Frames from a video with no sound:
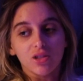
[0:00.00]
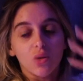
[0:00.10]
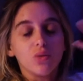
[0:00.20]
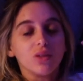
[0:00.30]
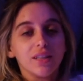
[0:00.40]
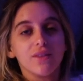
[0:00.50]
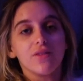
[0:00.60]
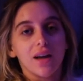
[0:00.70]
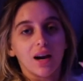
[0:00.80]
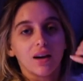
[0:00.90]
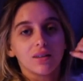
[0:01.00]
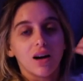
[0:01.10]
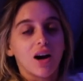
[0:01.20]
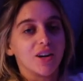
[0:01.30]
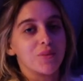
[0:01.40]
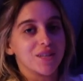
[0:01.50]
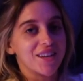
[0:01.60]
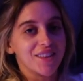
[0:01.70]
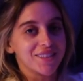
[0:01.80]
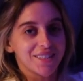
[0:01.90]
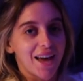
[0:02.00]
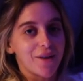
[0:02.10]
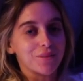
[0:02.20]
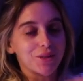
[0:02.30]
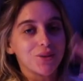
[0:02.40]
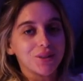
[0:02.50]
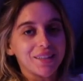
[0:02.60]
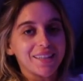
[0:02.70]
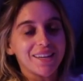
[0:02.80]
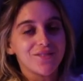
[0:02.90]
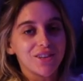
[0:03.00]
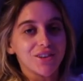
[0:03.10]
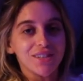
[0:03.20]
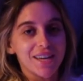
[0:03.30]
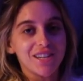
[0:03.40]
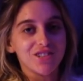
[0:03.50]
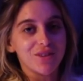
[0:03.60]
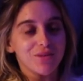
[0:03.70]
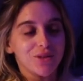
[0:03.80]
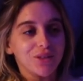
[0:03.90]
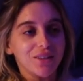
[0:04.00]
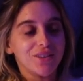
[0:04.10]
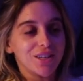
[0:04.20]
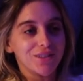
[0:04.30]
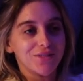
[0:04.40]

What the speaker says: don't live there 100% of the time. Don't live in your daydream. Don't live in your